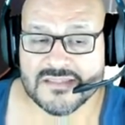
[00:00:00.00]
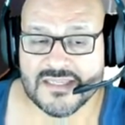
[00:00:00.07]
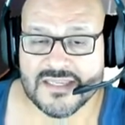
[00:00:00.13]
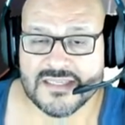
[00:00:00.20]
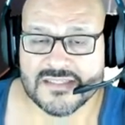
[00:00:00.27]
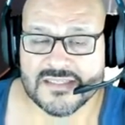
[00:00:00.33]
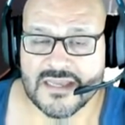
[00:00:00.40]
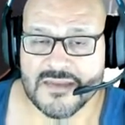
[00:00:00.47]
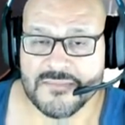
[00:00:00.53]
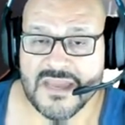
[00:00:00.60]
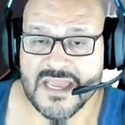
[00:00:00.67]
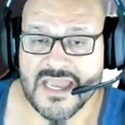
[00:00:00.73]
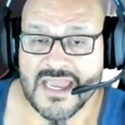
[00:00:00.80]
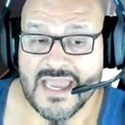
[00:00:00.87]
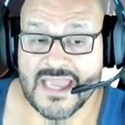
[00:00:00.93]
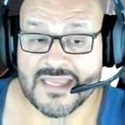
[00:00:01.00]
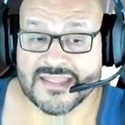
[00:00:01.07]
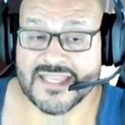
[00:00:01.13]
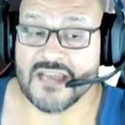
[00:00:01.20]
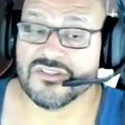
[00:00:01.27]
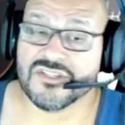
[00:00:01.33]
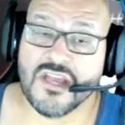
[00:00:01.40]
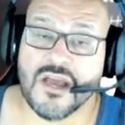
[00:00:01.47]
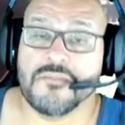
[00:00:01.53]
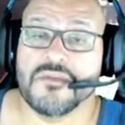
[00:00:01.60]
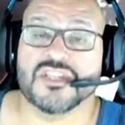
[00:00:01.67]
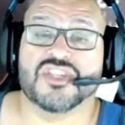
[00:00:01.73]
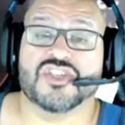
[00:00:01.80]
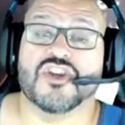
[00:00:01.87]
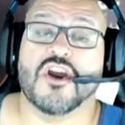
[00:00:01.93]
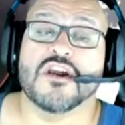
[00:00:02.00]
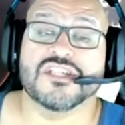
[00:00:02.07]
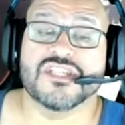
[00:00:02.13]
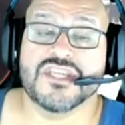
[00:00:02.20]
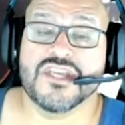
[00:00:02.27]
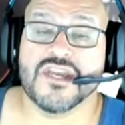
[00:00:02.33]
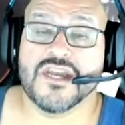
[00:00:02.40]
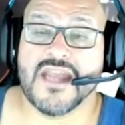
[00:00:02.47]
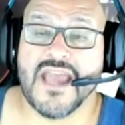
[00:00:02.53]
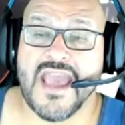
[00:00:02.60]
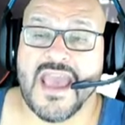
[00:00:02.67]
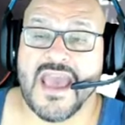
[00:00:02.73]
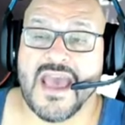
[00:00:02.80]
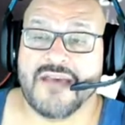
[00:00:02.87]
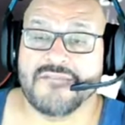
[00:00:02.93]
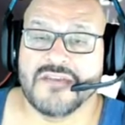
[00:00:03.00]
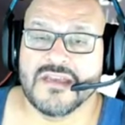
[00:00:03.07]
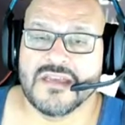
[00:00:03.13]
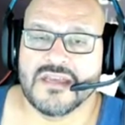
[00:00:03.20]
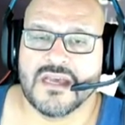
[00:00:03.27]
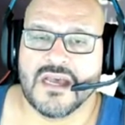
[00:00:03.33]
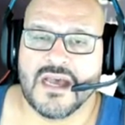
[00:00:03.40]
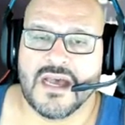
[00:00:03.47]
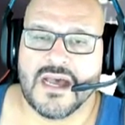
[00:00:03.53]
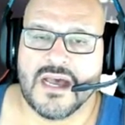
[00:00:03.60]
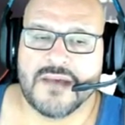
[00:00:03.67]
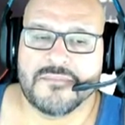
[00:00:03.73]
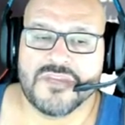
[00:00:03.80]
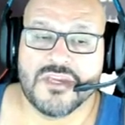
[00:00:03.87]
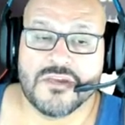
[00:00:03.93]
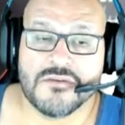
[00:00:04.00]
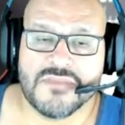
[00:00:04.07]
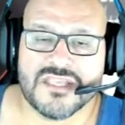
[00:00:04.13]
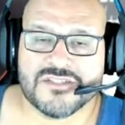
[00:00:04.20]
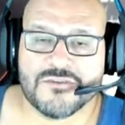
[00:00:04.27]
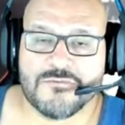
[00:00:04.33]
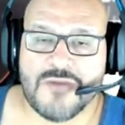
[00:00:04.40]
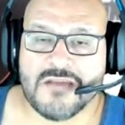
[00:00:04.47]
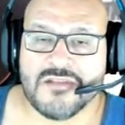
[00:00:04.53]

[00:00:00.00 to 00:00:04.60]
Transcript: things, um, it tells you how much charging you're gonna have. Um, you can mess around.